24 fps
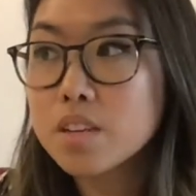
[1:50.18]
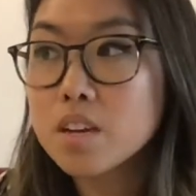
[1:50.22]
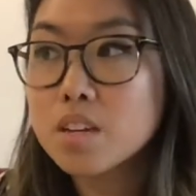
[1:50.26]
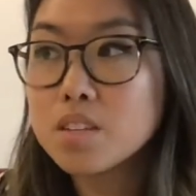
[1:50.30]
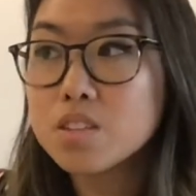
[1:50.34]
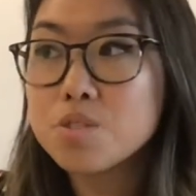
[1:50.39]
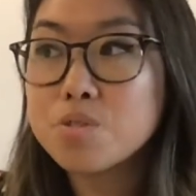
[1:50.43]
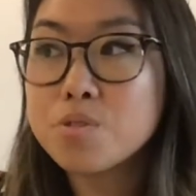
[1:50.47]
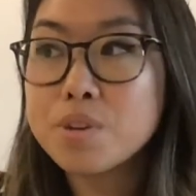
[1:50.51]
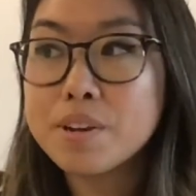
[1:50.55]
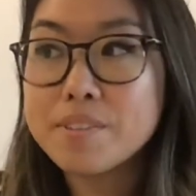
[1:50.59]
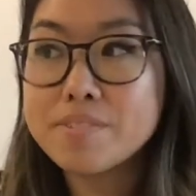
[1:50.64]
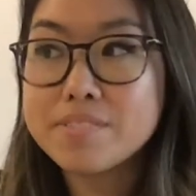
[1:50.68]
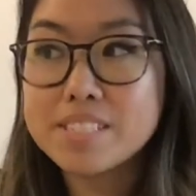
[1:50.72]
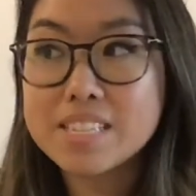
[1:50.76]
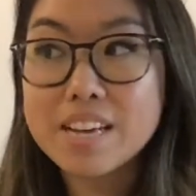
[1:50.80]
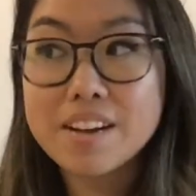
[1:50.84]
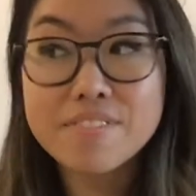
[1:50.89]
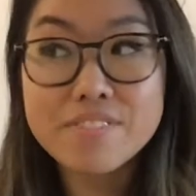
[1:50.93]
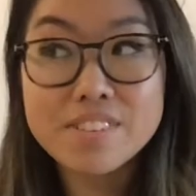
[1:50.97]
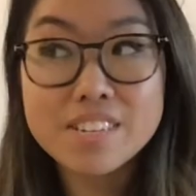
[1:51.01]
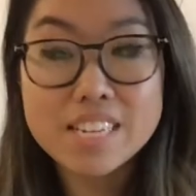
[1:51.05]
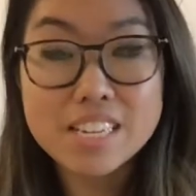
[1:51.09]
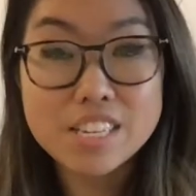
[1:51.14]
Do we have
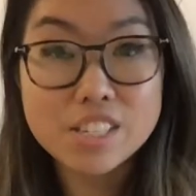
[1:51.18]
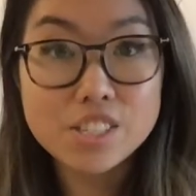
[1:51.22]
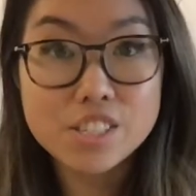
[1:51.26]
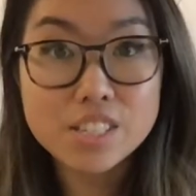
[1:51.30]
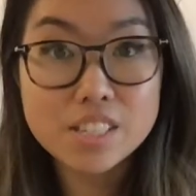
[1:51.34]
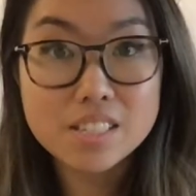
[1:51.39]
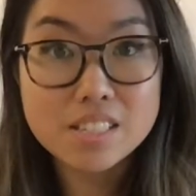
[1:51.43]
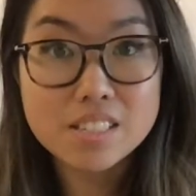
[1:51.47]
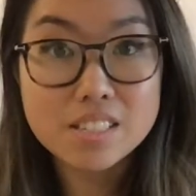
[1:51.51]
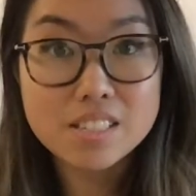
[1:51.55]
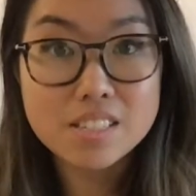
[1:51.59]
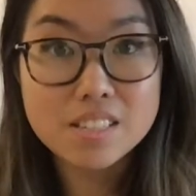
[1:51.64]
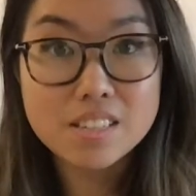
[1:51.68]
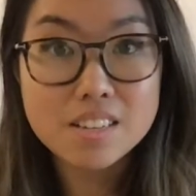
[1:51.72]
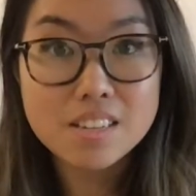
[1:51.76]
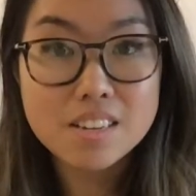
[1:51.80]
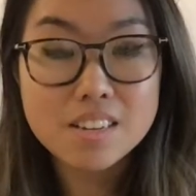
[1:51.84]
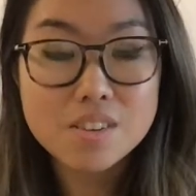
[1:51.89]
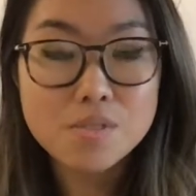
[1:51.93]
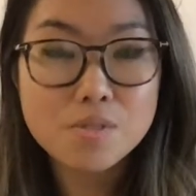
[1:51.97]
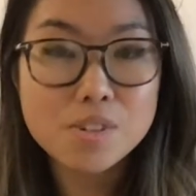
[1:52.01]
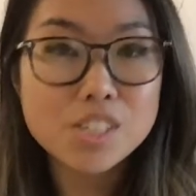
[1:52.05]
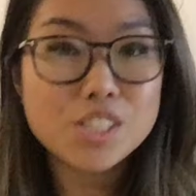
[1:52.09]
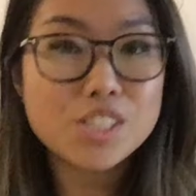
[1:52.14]
definitions
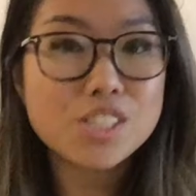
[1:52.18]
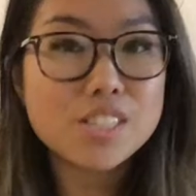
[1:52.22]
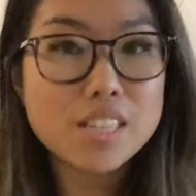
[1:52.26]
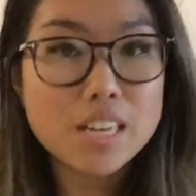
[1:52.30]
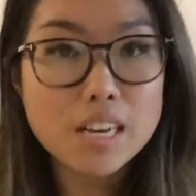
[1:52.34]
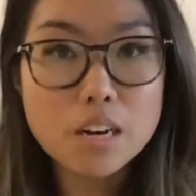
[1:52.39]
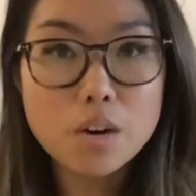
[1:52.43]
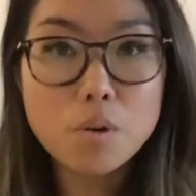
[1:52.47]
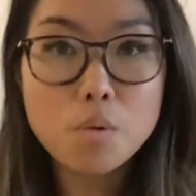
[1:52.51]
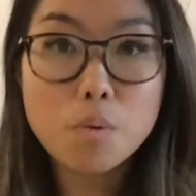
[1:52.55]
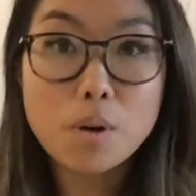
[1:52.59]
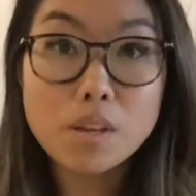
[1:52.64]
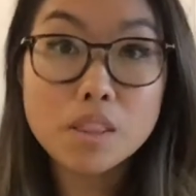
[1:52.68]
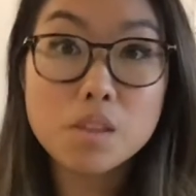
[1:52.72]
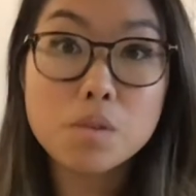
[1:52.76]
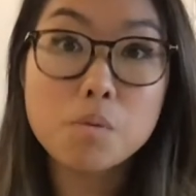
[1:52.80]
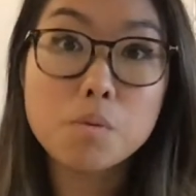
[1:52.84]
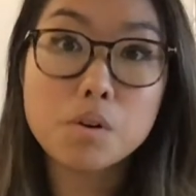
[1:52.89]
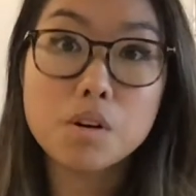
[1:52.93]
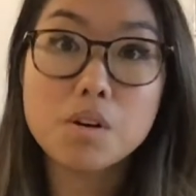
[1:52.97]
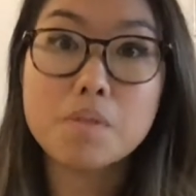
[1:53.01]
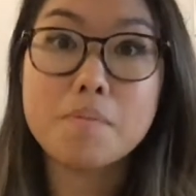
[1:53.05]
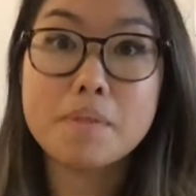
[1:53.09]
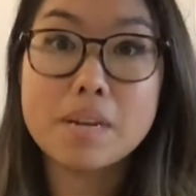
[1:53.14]
which tell what the
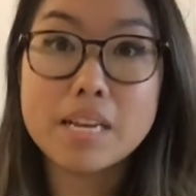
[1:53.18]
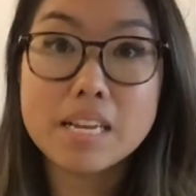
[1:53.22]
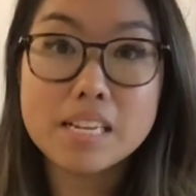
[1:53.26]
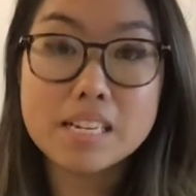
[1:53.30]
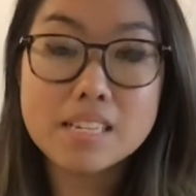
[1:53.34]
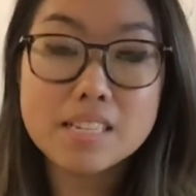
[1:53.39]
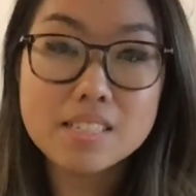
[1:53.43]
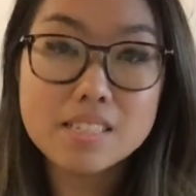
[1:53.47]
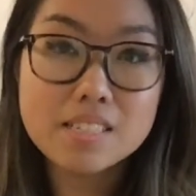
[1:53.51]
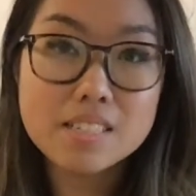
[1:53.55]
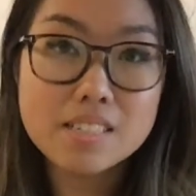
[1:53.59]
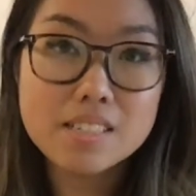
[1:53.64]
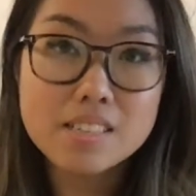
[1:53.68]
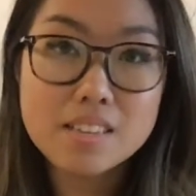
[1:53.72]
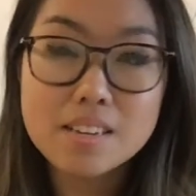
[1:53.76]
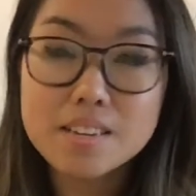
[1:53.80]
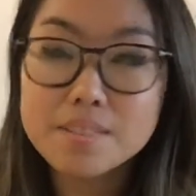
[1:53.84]
word means?